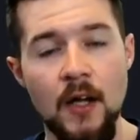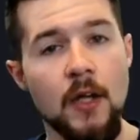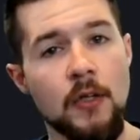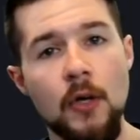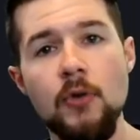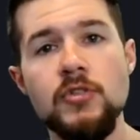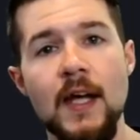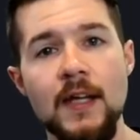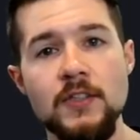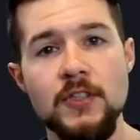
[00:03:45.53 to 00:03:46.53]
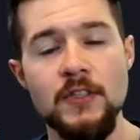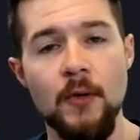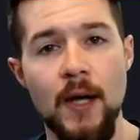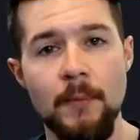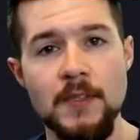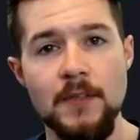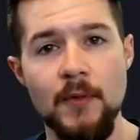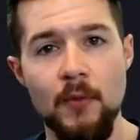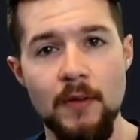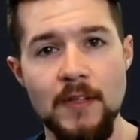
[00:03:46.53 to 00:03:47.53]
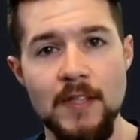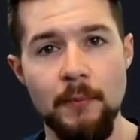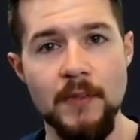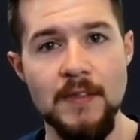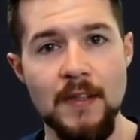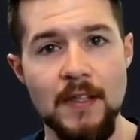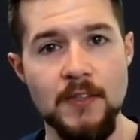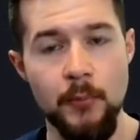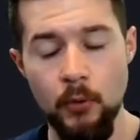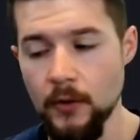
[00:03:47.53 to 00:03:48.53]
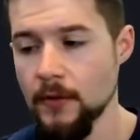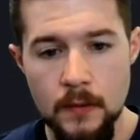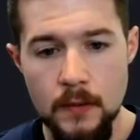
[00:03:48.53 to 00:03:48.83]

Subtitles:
Node.js just so happens to be one of the templates that they support.